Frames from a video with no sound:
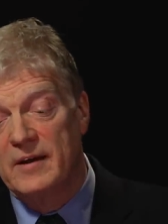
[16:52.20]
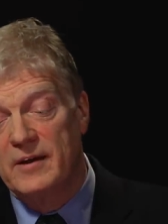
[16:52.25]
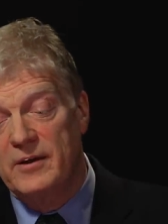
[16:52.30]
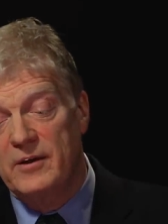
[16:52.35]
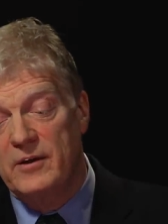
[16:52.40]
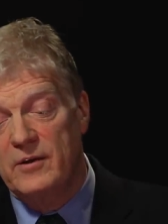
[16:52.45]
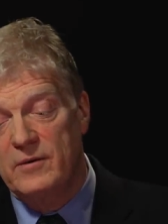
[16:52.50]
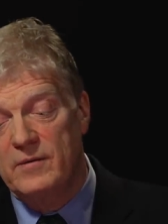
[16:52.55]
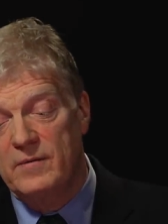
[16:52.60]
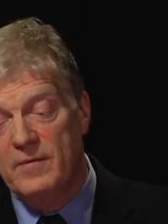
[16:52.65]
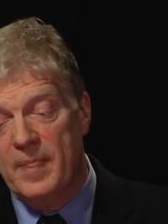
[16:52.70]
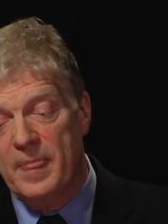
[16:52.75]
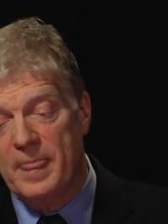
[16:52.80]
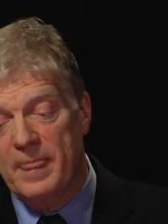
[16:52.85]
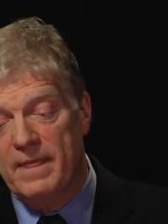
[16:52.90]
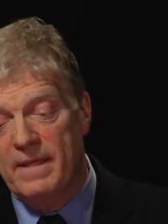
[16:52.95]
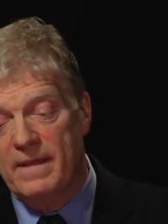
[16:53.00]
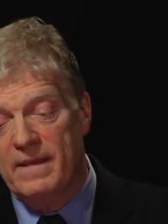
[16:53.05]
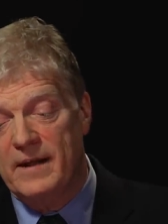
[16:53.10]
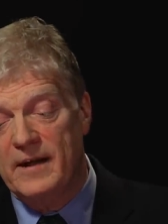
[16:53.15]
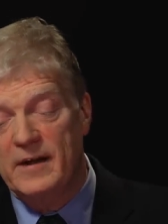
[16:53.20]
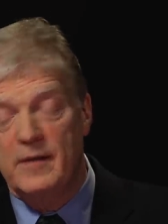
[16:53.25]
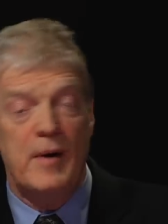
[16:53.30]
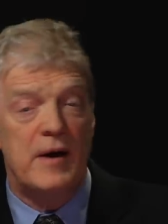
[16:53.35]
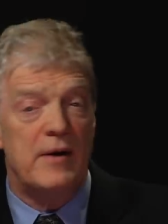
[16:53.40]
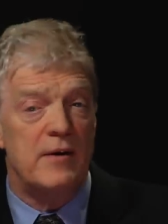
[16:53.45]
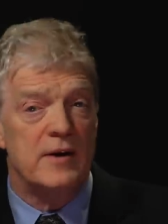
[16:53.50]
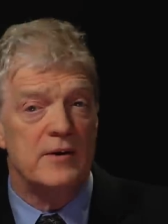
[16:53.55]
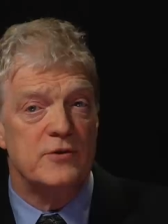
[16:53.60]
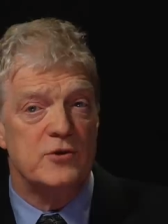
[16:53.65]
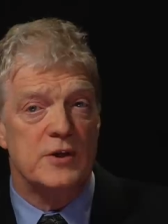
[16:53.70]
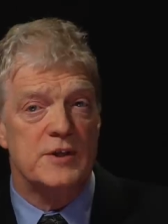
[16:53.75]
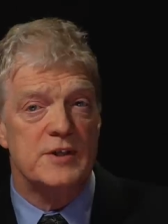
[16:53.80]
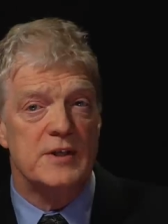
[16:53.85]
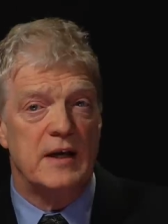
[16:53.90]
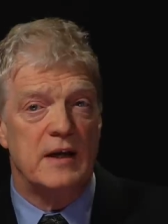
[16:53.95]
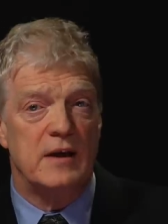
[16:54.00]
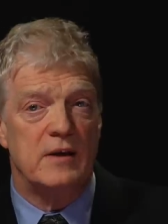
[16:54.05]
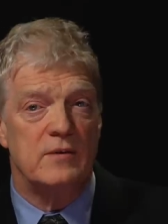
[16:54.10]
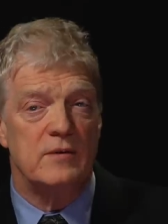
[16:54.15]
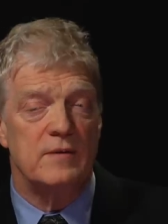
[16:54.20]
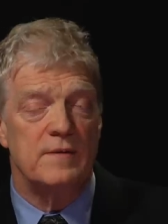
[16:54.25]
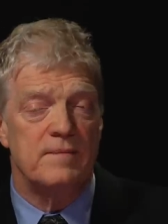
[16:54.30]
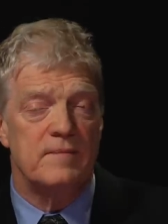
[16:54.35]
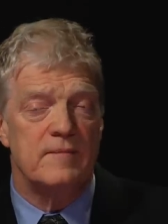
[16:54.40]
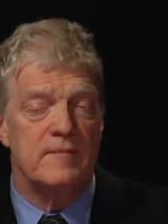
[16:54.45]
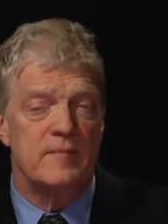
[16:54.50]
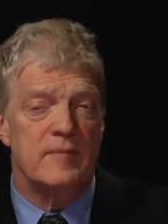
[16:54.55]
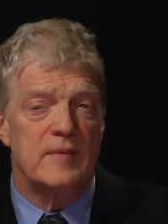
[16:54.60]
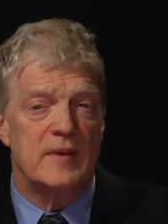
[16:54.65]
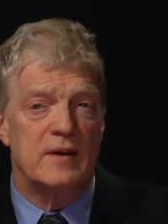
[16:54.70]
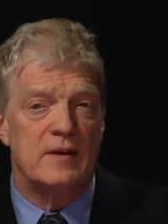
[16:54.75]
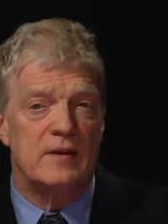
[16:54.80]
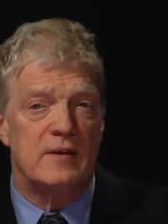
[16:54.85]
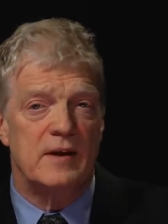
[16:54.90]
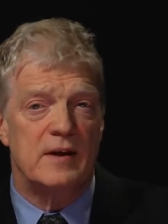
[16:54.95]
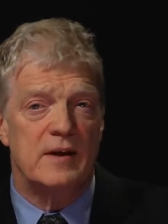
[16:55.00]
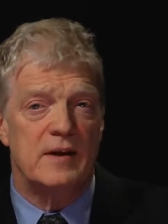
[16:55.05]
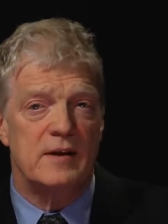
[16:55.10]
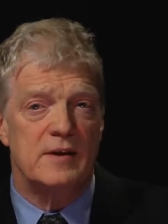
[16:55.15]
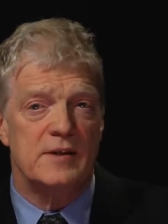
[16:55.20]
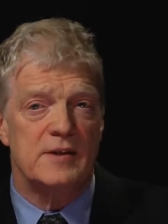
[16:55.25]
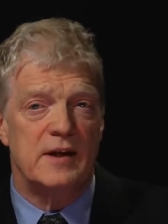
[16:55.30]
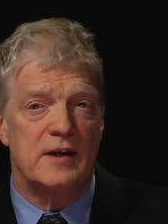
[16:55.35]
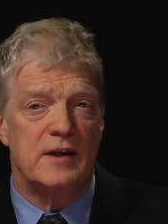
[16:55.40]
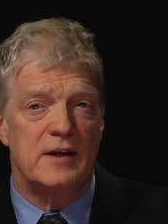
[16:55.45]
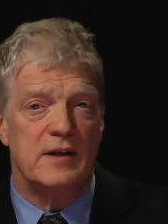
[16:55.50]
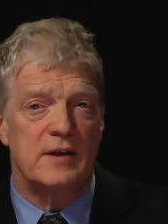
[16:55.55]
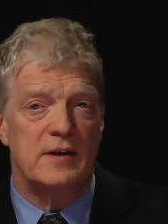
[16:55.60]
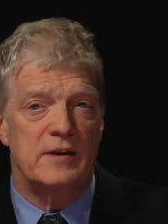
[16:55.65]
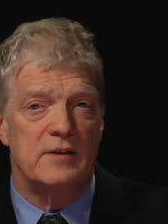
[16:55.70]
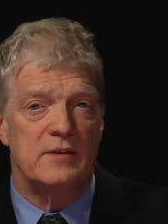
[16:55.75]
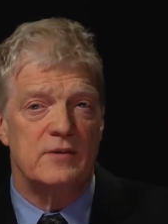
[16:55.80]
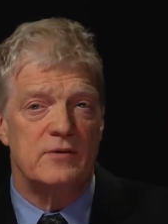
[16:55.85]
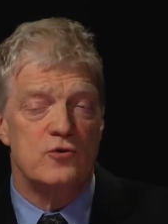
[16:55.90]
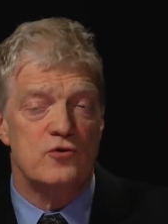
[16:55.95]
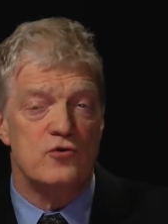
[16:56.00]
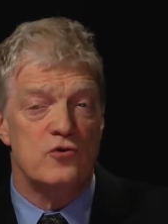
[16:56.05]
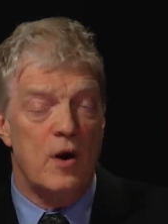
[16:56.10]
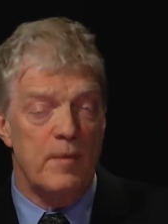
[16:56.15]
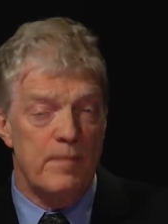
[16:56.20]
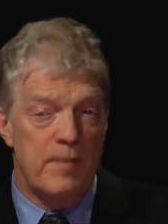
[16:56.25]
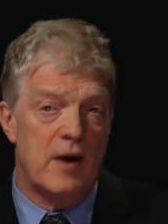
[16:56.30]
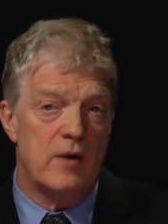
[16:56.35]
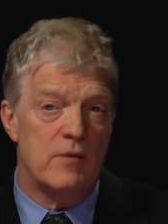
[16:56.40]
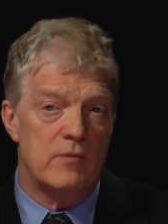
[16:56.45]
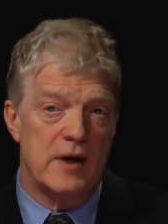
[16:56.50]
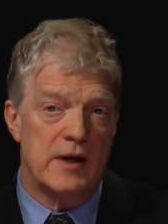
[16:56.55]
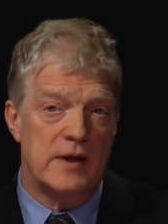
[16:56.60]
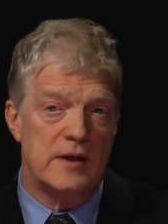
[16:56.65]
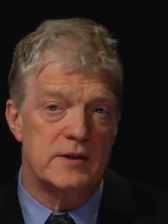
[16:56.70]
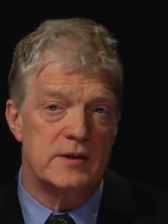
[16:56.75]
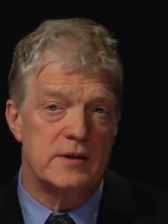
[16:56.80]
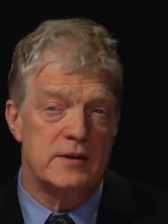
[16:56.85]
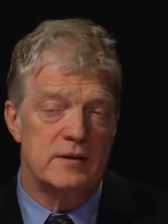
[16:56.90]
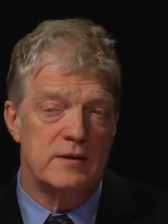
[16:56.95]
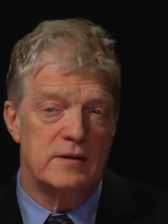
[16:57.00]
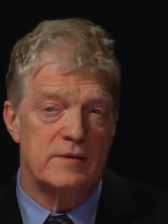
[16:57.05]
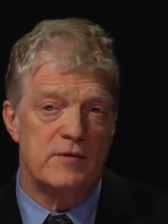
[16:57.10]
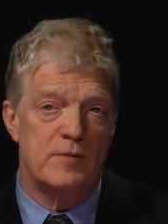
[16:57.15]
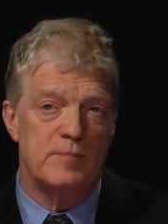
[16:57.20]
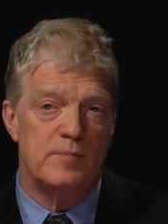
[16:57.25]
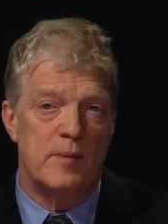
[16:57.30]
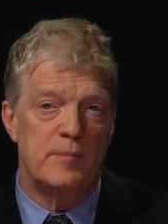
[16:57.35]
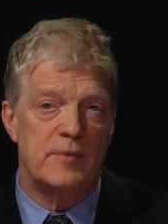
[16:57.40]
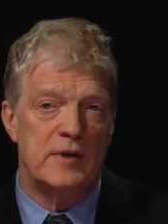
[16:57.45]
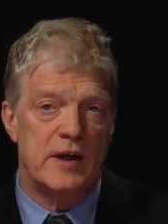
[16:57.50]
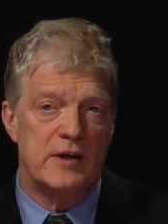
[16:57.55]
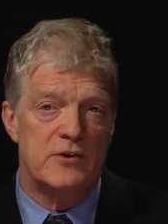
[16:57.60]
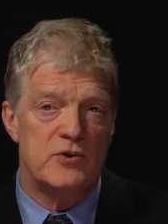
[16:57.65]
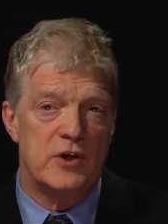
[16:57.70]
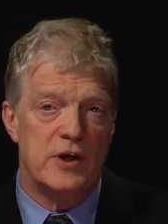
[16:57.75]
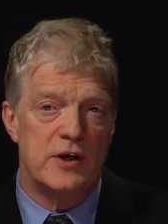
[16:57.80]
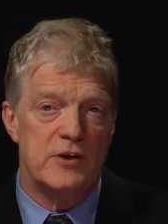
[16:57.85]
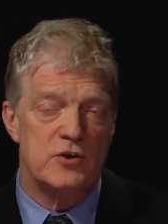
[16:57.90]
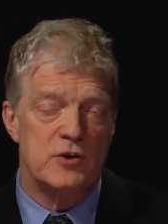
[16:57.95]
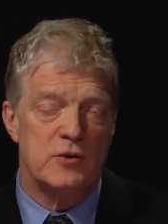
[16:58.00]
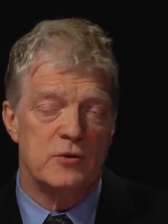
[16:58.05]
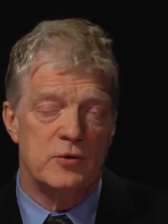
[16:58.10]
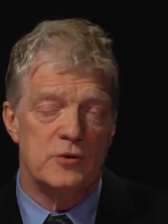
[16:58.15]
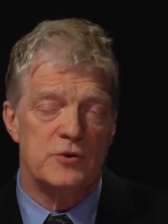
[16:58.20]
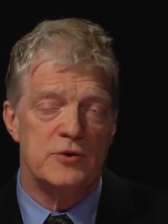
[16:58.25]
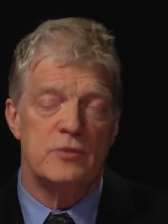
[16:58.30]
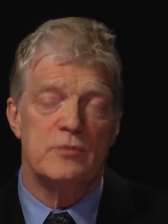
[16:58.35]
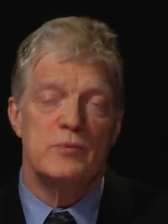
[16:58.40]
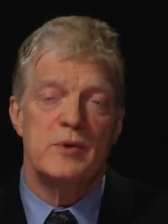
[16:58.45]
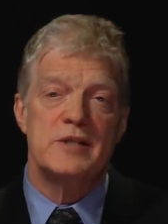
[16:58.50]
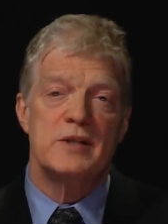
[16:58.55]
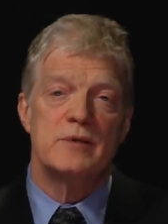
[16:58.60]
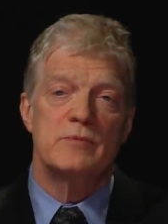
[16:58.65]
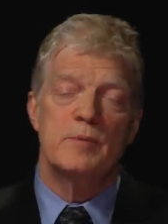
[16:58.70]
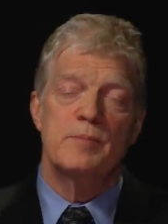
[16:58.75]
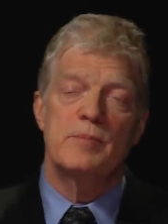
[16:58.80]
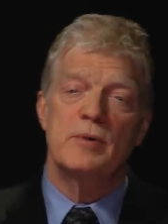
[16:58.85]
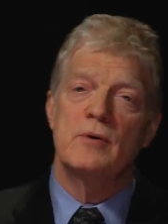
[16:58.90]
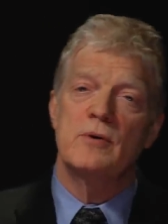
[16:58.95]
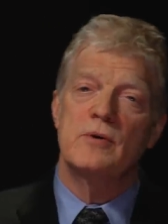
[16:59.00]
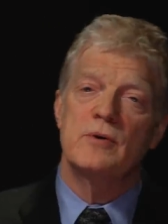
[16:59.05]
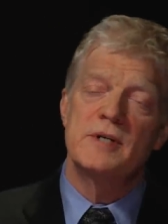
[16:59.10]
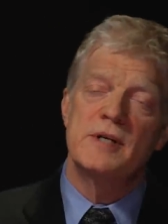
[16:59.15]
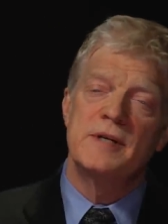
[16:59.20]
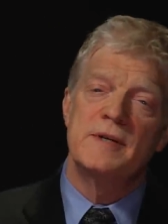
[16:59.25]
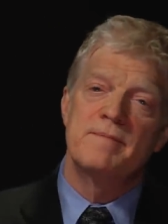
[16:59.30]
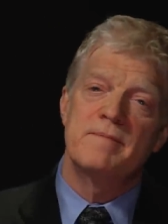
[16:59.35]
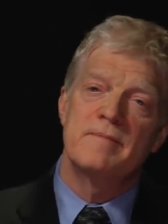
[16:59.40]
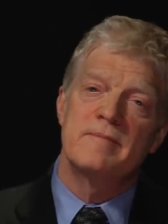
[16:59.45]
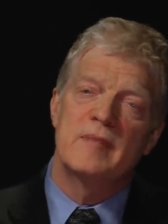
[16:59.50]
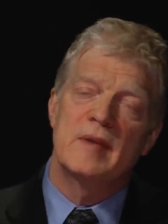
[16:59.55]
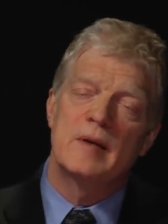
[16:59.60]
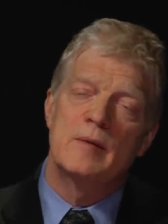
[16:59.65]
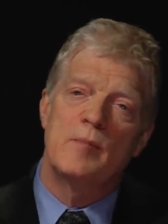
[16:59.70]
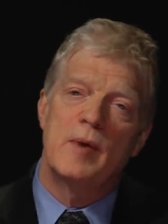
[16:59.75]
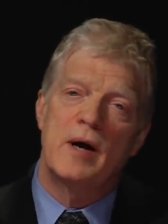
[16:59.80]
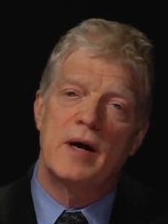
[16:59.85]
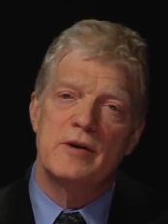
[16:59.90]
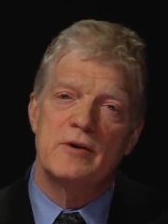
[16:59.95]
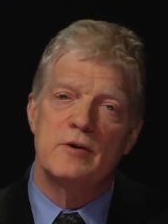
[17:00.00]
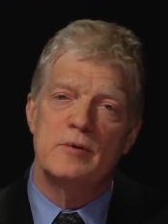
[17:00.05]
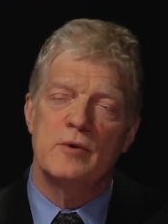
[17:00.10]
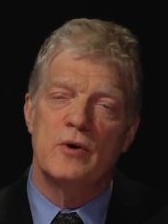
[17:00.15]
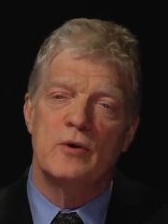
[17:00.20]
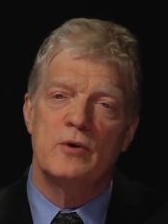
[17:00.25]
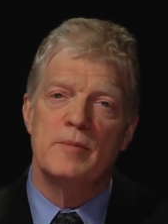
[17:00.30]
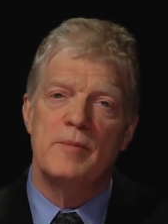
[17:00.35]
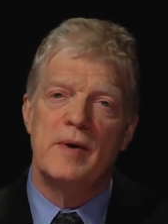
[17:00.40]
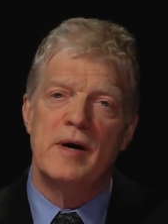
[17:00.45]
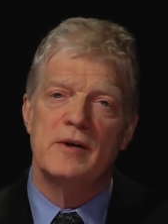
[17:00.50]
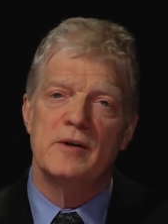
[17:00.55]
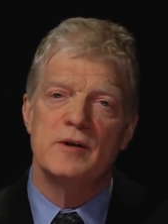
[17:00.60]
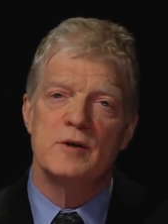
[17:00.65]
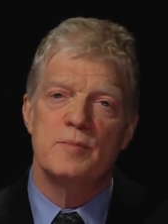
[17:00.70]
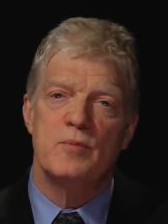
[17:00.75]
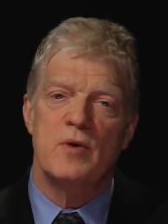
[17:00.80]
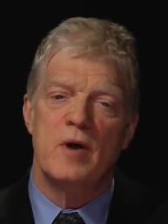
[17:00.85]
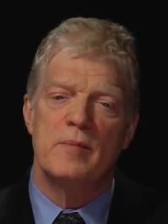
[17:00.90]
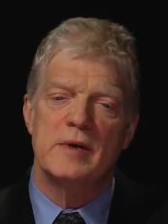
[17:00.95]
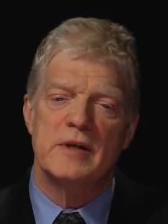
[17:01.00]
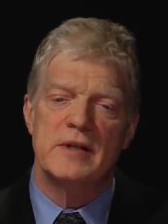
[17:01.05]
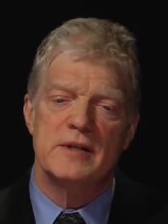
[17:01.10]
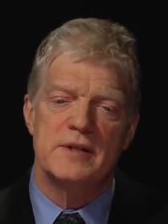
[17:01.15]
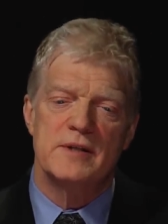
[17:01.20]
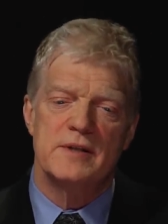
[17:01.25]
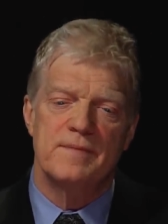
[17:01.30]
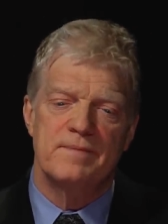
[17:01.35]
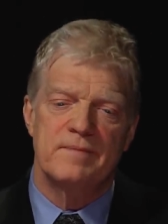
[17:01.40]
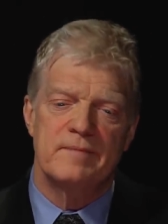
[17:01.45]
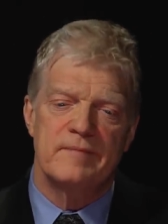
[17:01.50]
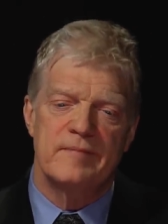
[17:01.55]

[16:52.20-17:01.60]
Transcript: You know, in America just now, there's a dropout rate from public education, according to a recent report by a group called America's Promise.